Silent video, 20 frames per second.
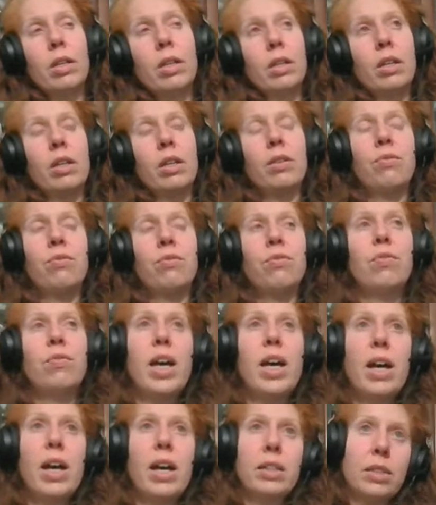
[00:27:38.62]
In
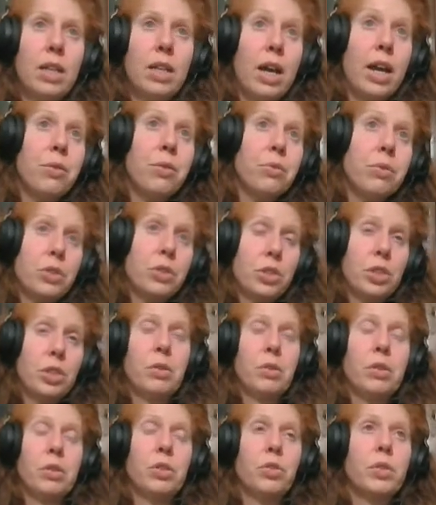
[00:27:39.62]
fact, I will
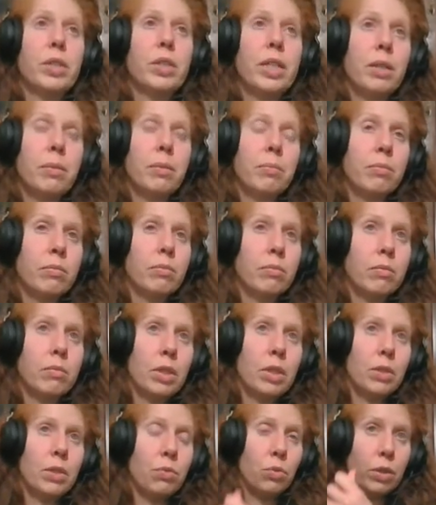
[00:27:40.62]
share a dream
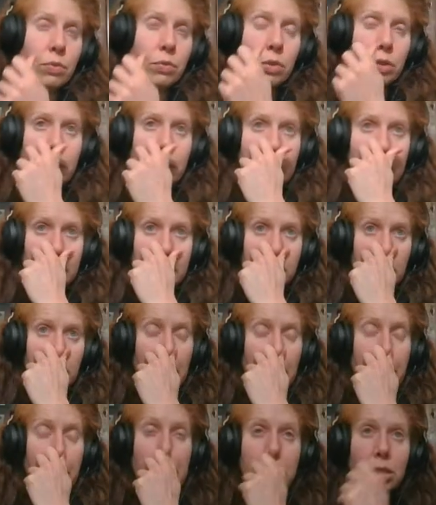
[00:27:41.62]
before I forget.
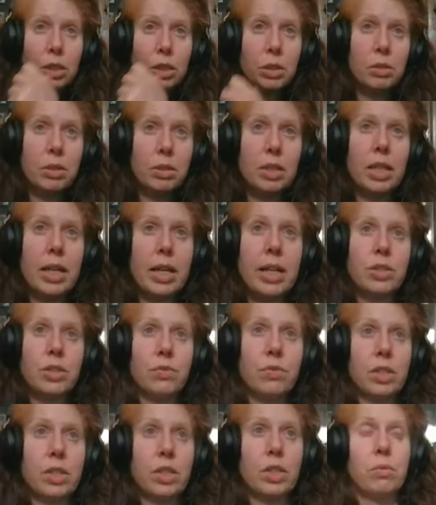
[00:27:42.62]
I meant to in the last
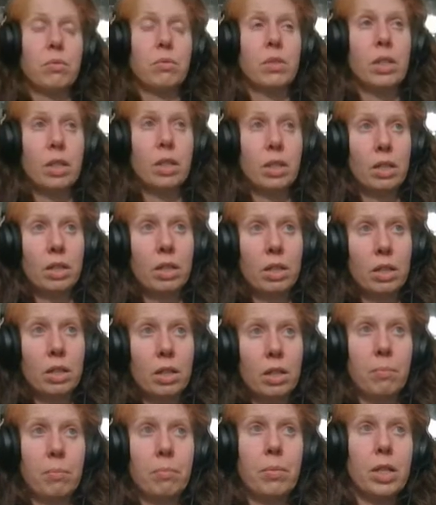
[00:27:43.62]
video,
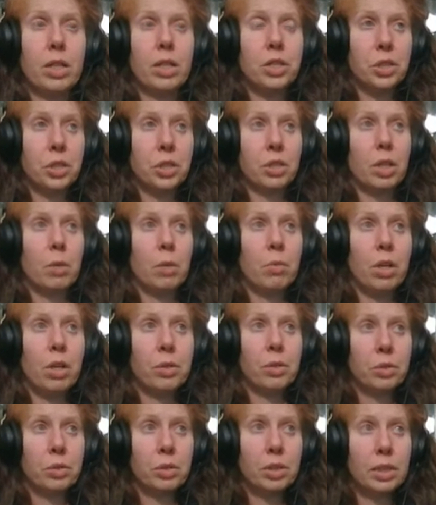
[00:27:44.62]
but I shared a couple
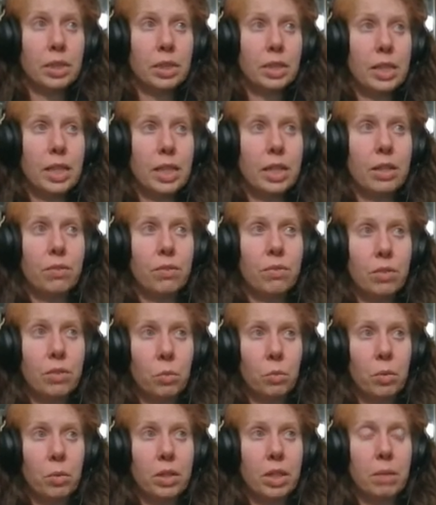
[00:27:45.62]
others instead of
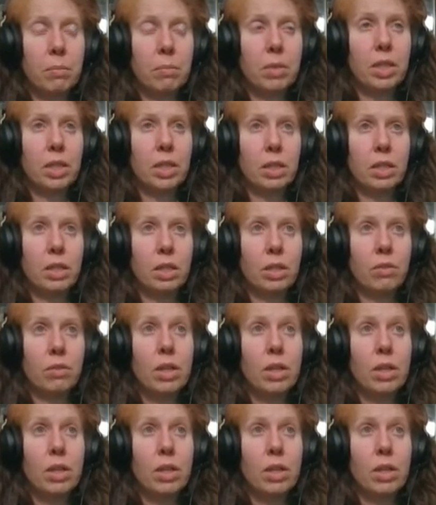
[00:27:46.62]
the one that I'm thinking of.